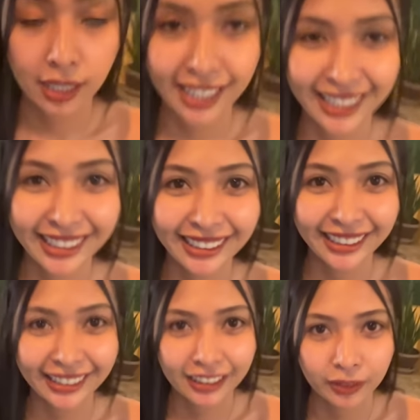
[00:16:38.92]
you look
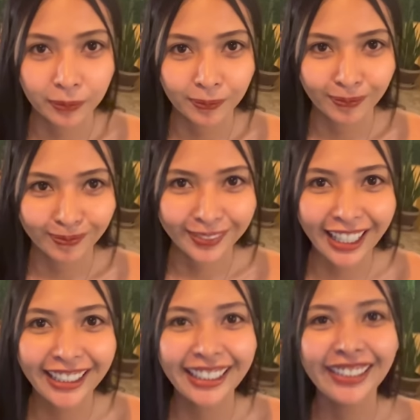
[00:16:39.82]
lovely tonight.
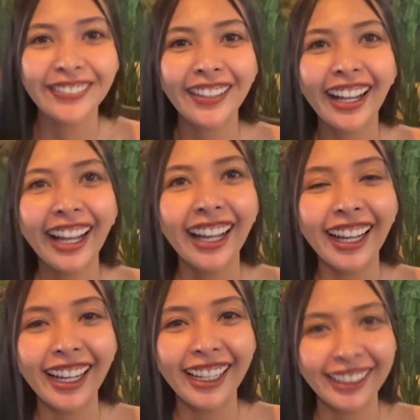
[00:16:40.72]
Thank you, Ka.
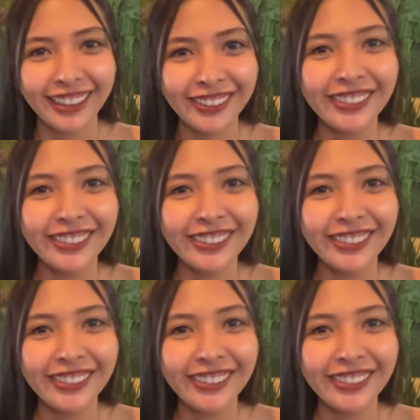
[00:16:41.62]
You look